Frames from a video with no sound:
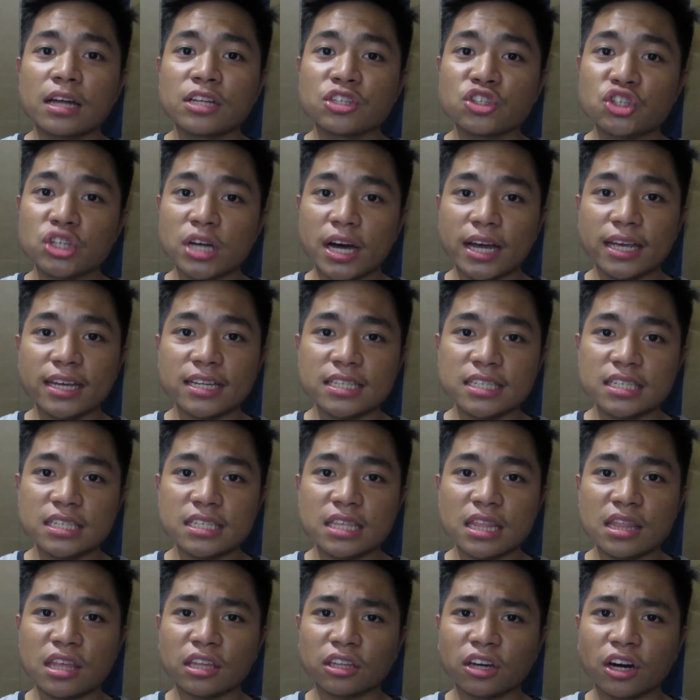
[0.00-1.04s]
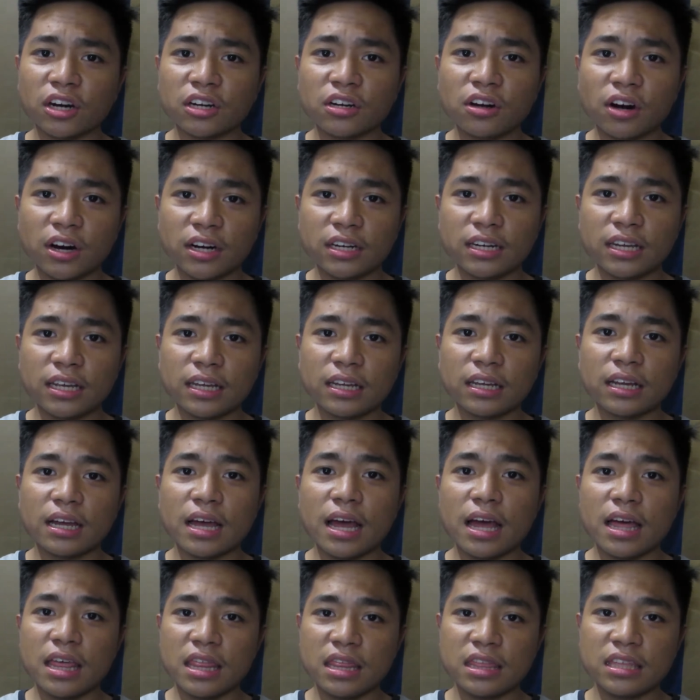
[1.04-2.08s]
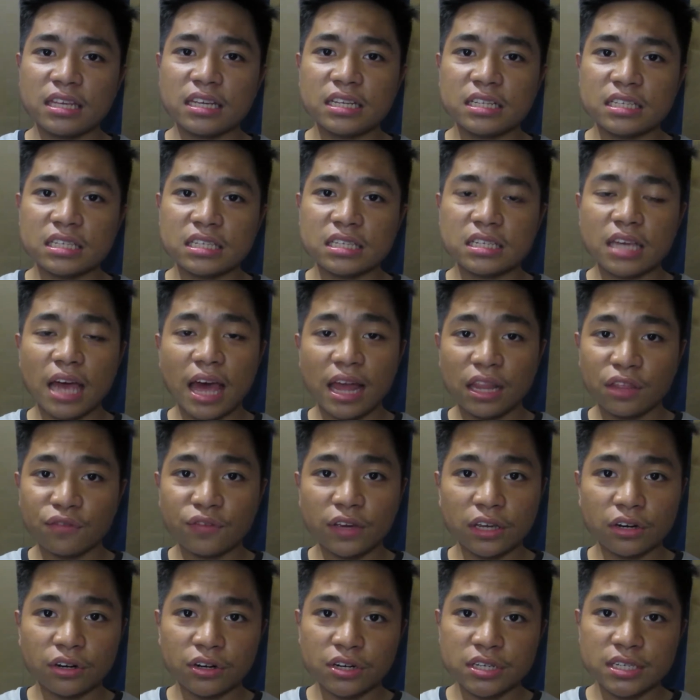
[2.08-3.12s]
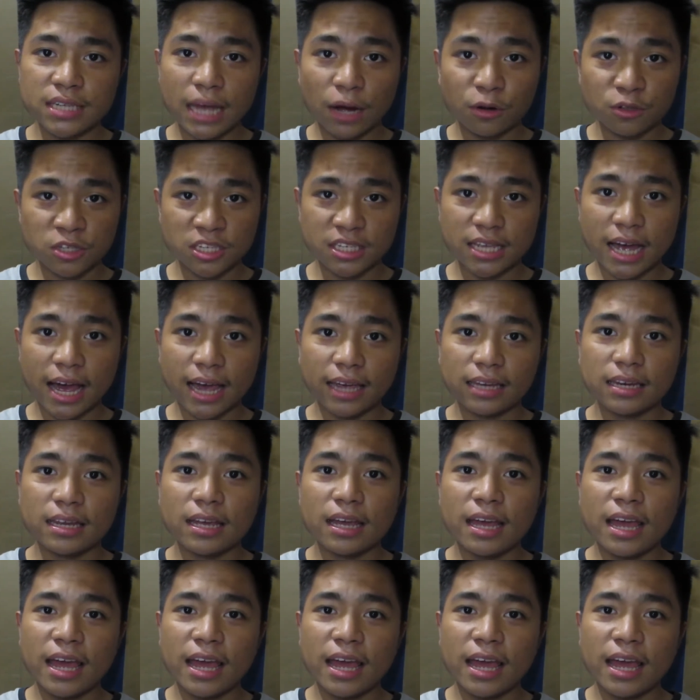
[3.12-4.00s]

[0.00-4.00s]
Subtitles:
giants, that are guarding these elevators outside,